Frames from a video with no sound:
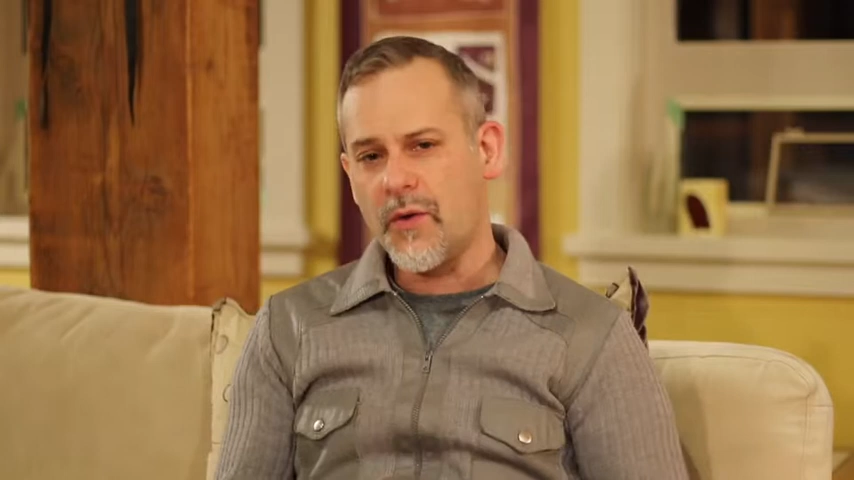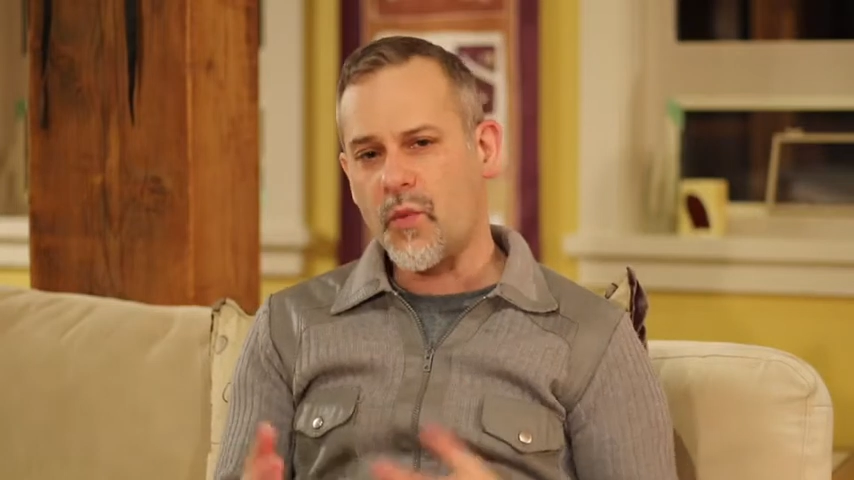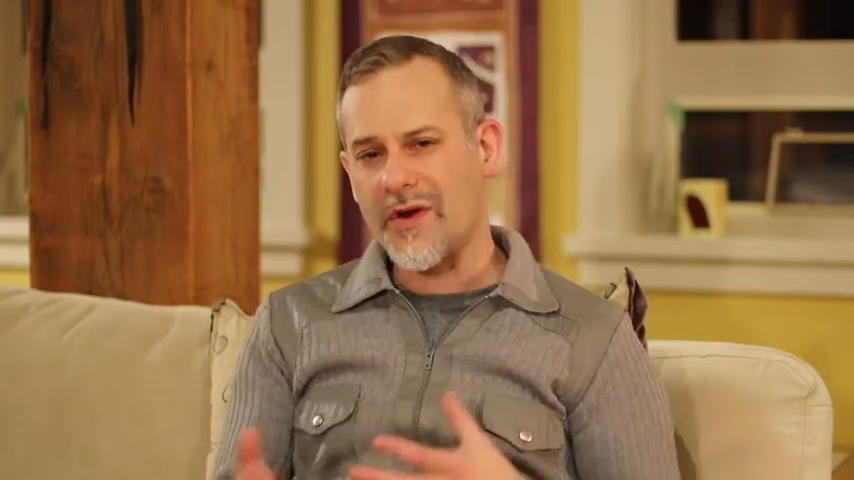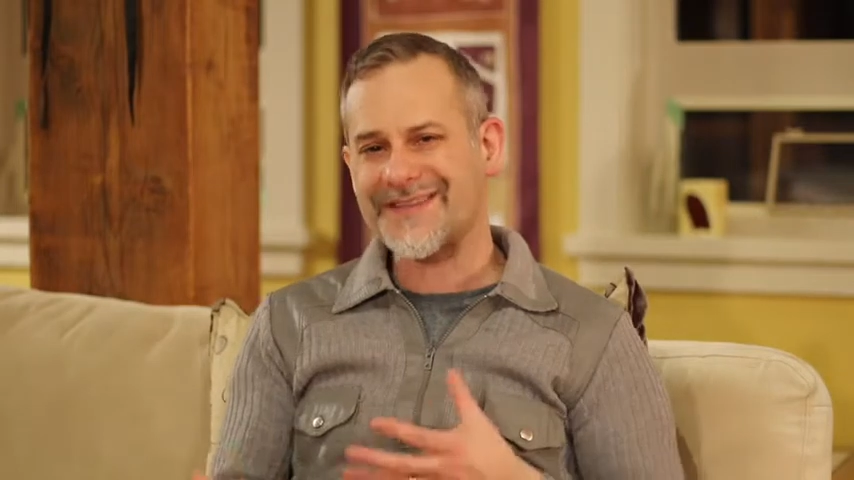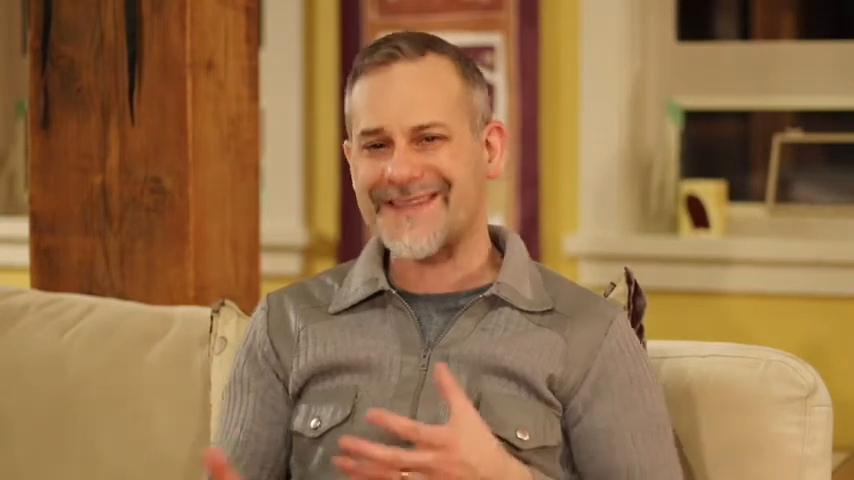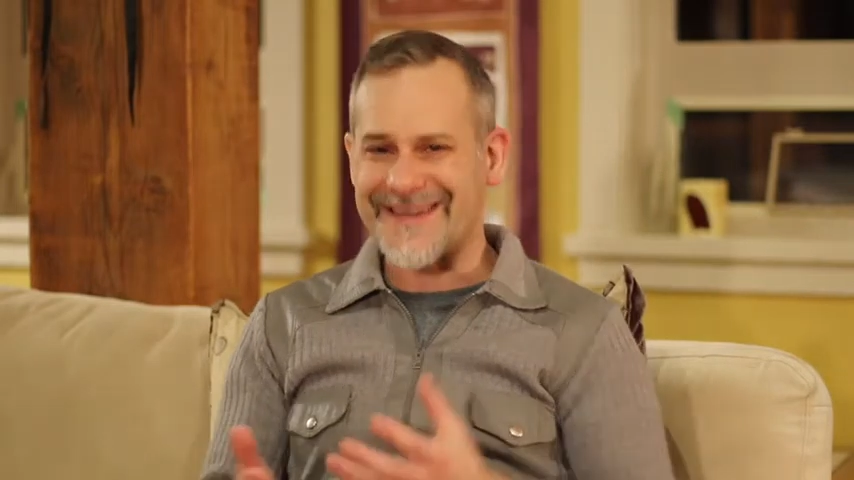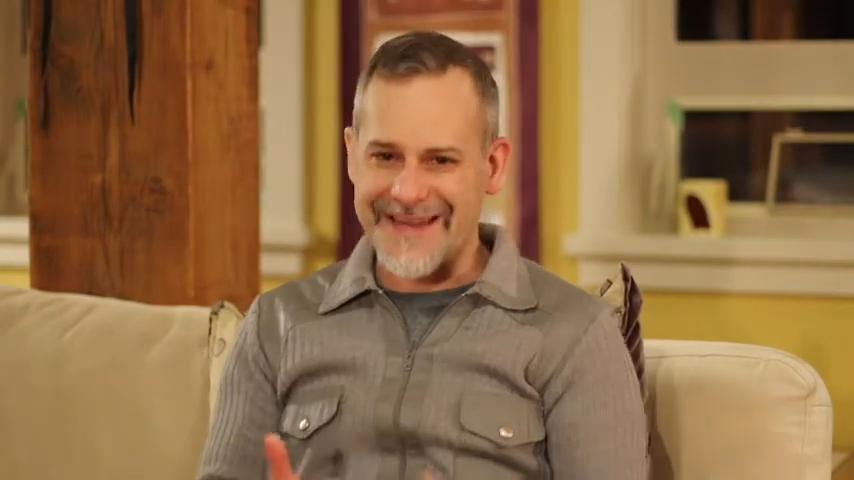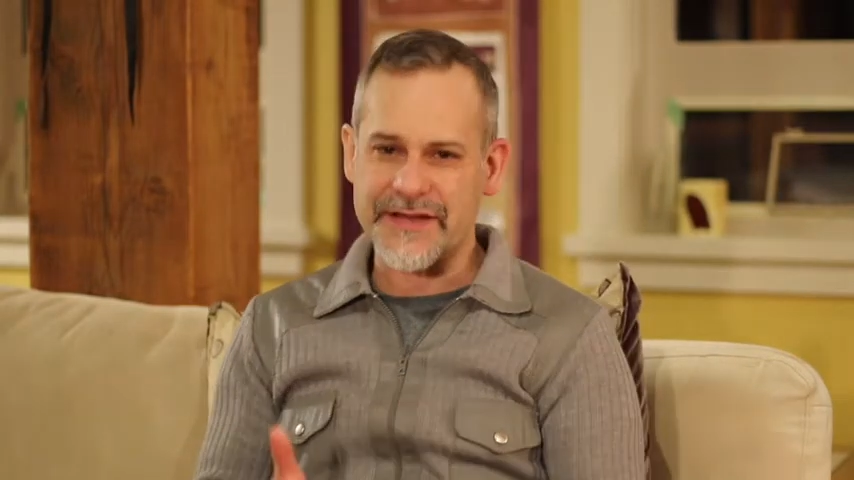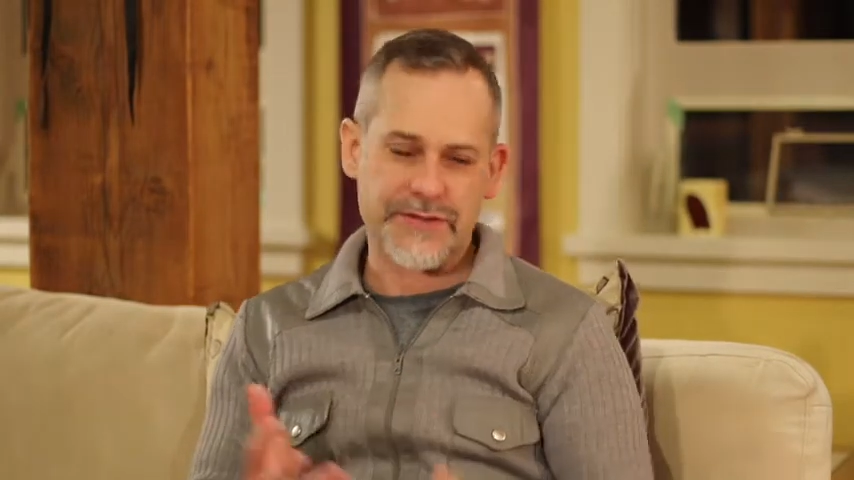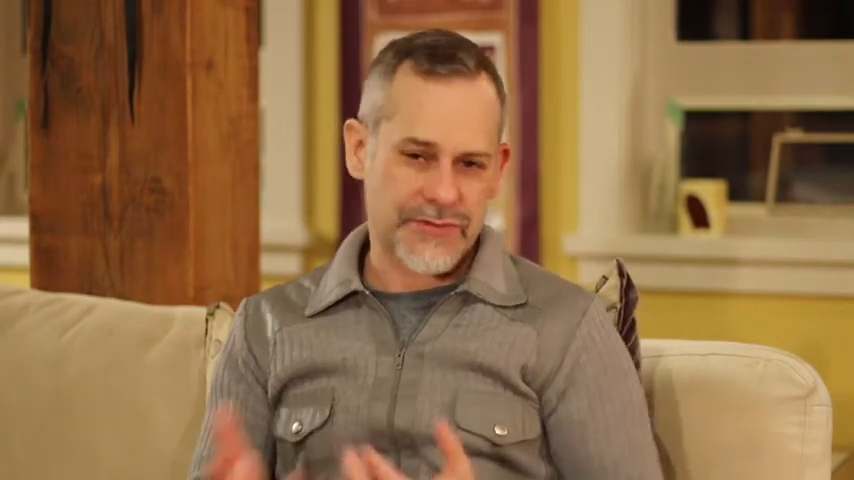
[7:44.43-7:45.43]
what is
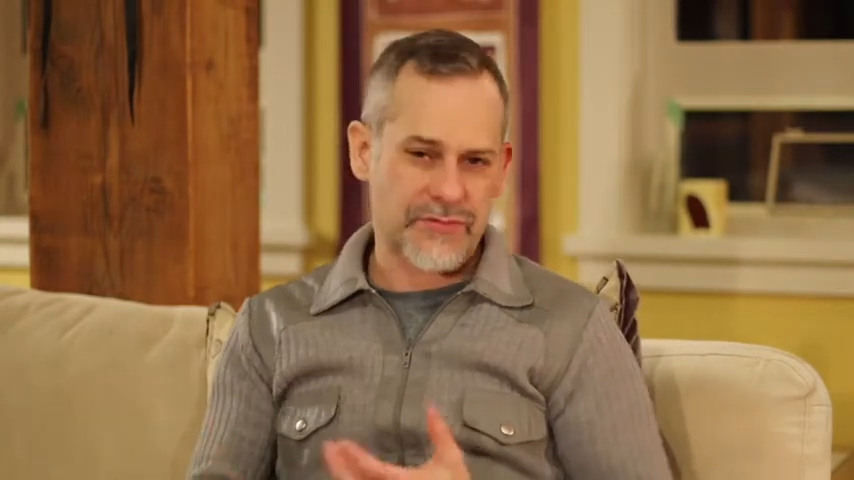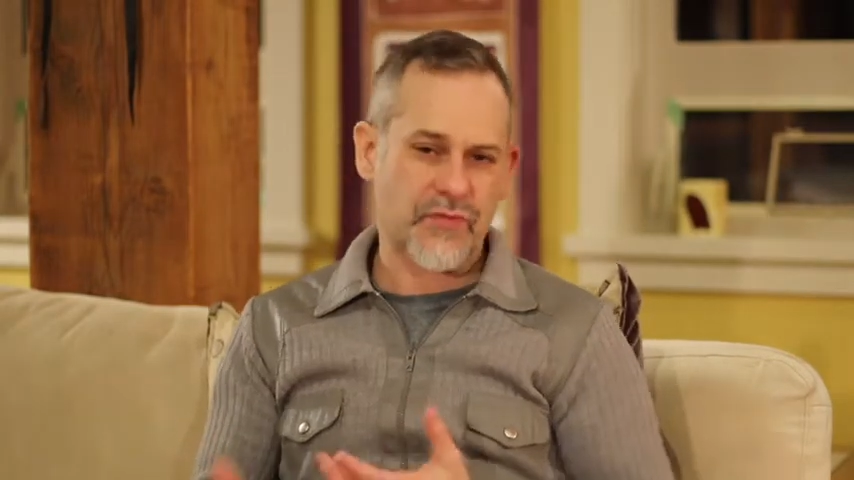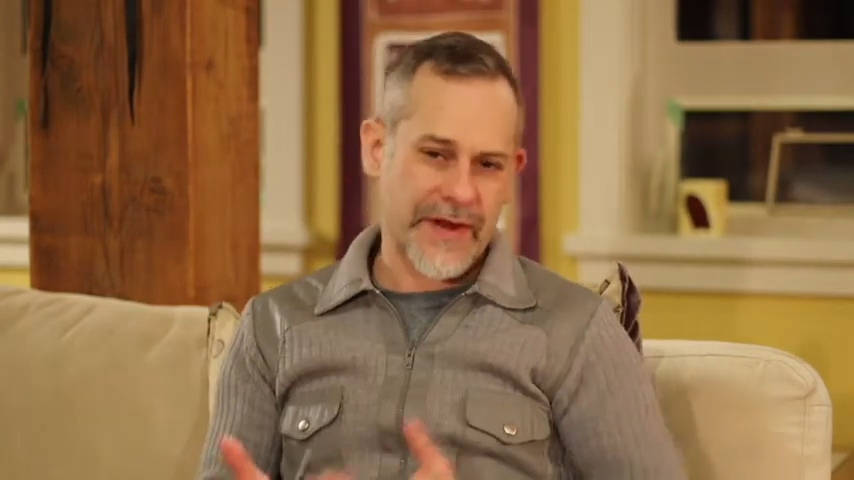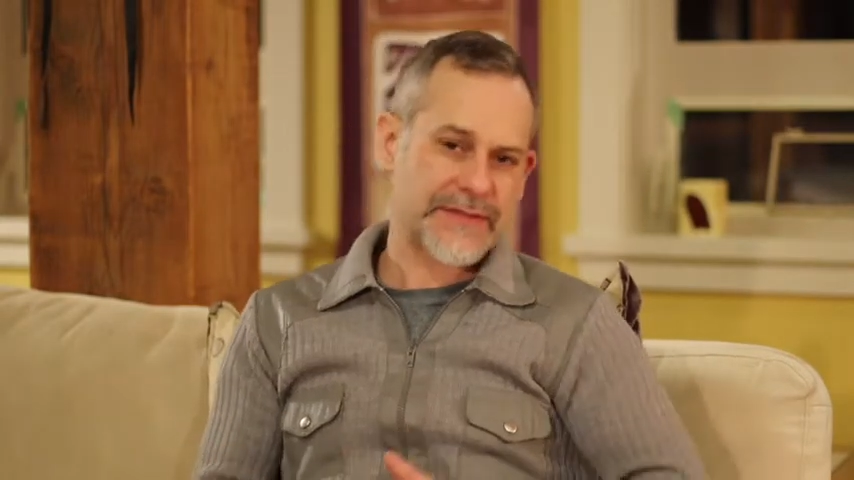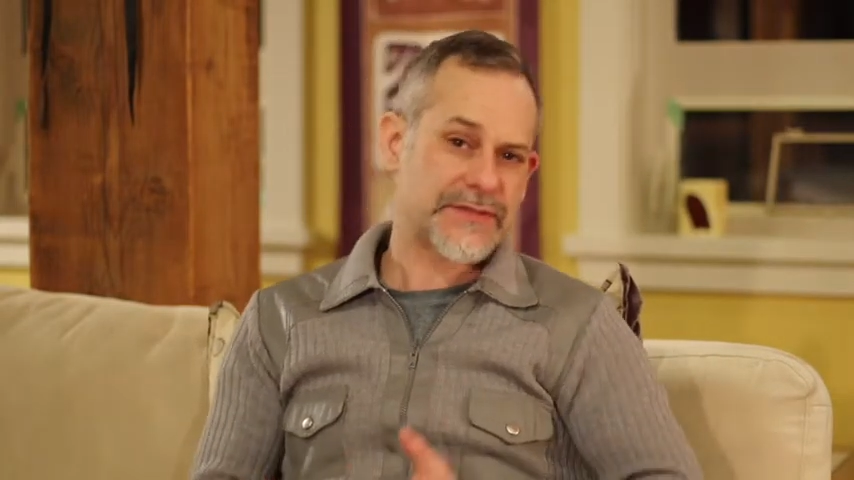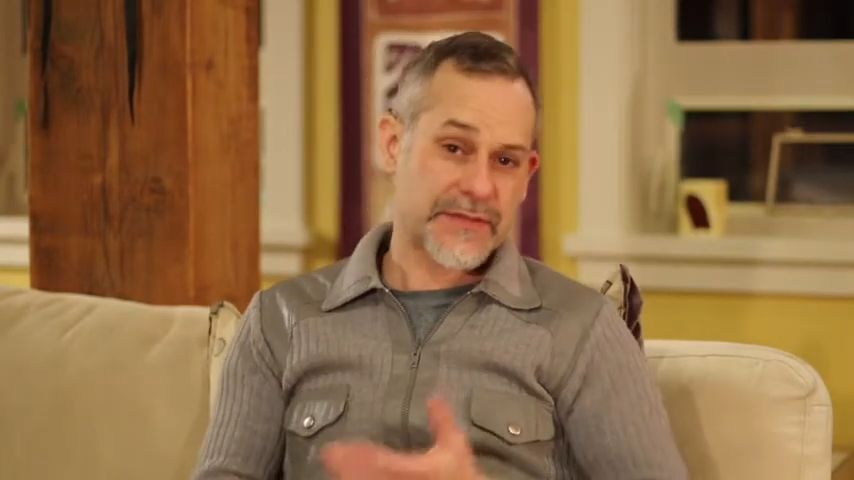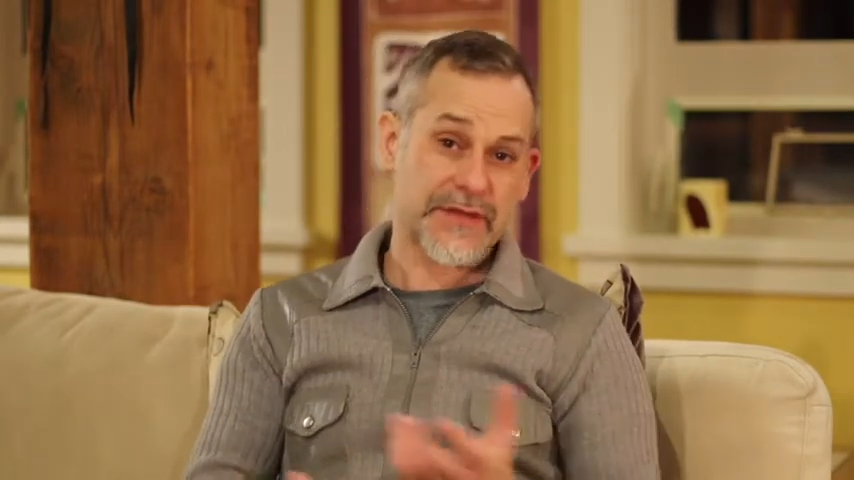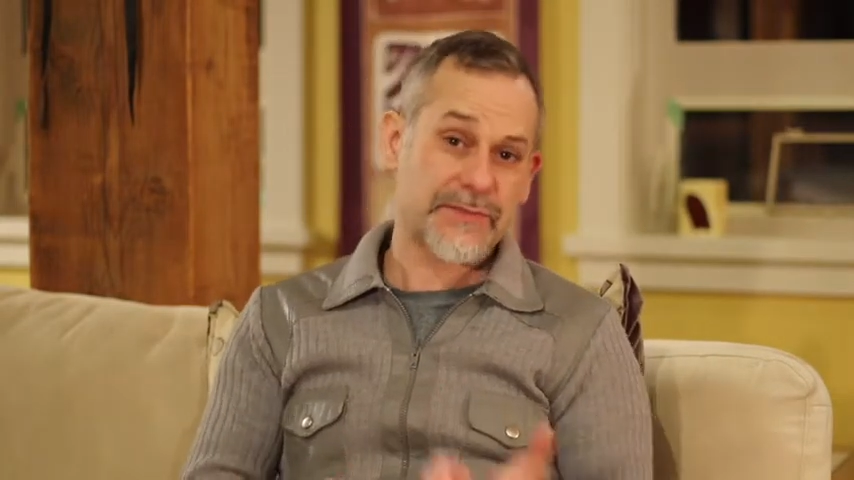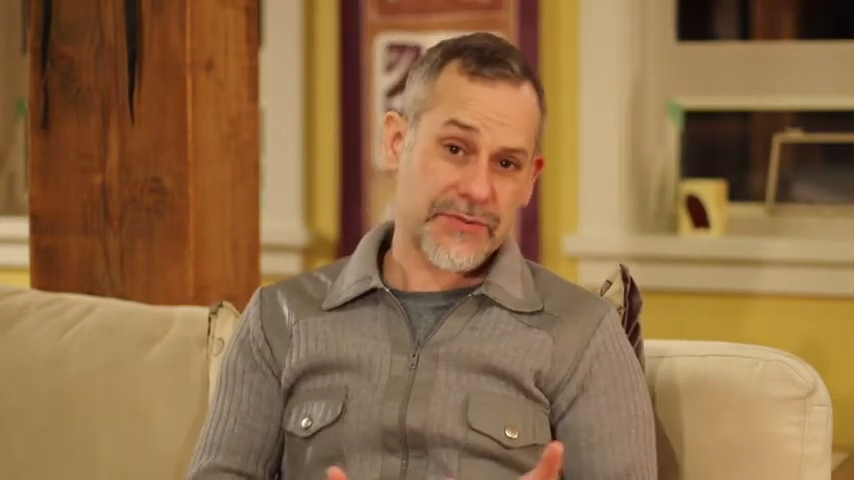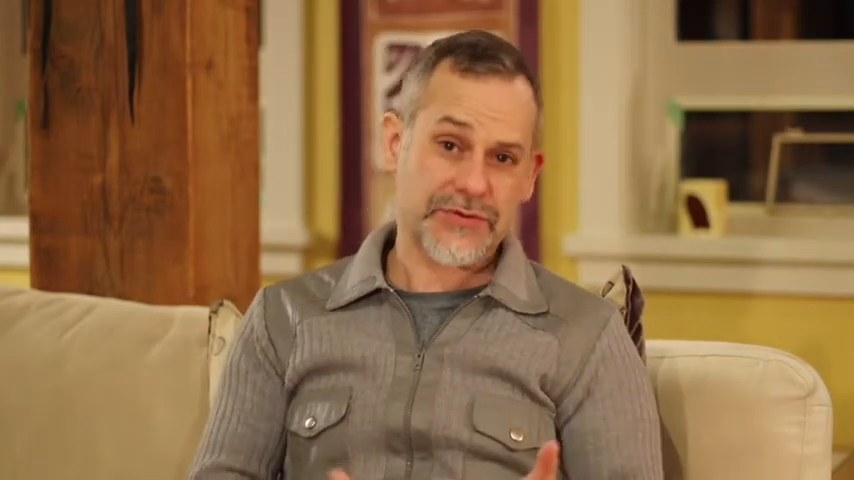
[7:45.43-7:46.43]
needed to raise the
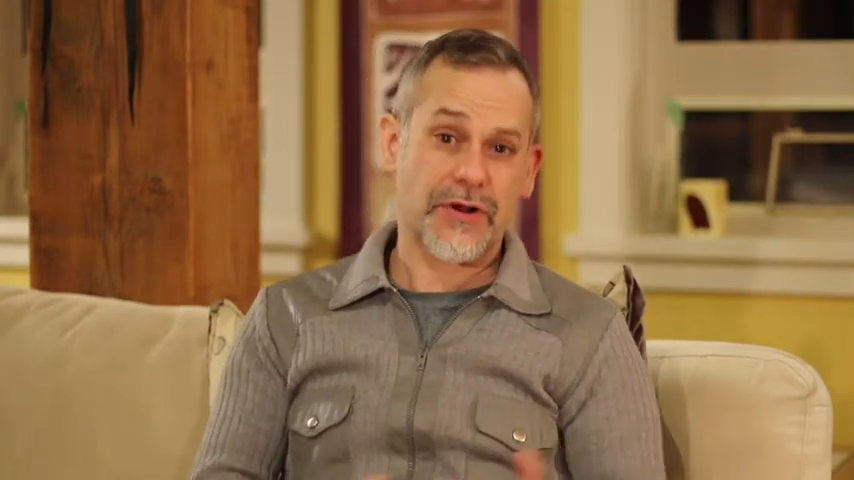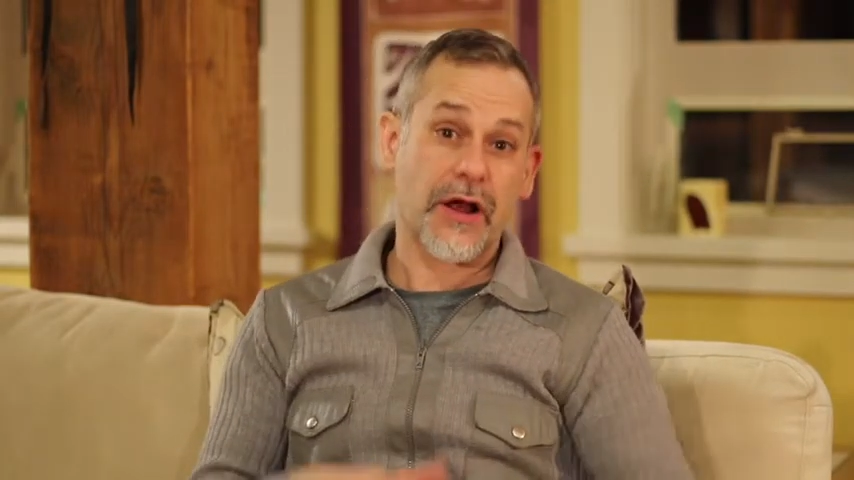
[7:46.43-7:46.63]
temperature,